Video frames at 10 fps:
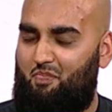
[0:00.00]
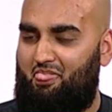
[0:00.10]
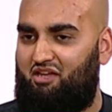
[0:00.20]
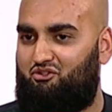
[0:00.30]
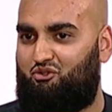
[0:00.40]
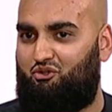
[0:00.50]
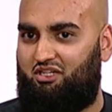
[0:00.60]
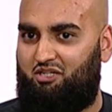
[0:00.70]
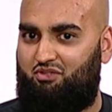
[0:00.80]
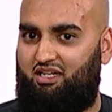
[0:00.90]
So
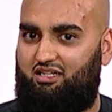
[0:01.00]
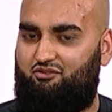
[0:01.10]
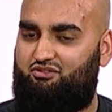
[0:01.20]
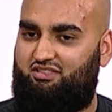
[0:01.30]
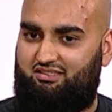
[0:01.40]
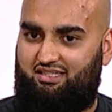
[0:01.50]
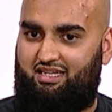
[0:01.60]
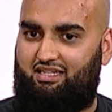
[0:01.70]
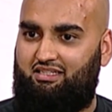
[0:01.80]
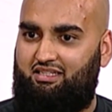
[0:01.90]
alhamdulillah, since
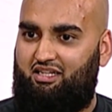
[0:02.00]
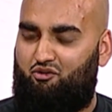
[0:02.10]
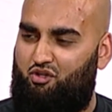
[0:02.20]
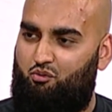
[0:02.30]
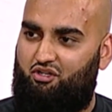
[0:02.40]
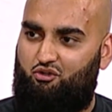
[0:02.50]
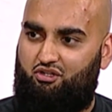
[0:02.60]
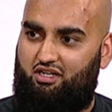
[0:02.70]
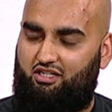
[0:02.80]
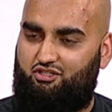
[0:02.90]
then I really want to go to
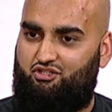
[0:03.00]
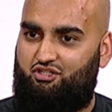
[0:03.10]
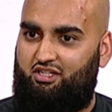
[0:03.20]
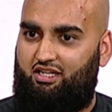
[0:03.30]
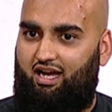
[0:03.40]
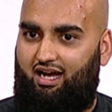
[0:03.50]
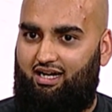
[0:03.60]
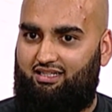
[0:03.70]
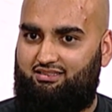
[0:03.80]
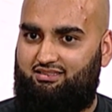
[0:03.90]
Hajj,
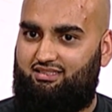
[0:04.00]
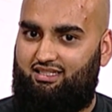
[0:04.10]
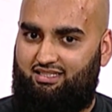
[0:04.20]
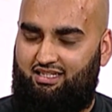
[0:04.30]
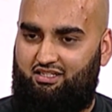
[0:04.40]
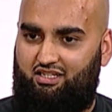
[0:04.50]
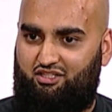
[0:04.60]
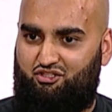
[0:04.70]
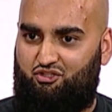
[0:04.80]
and I attended Hajj in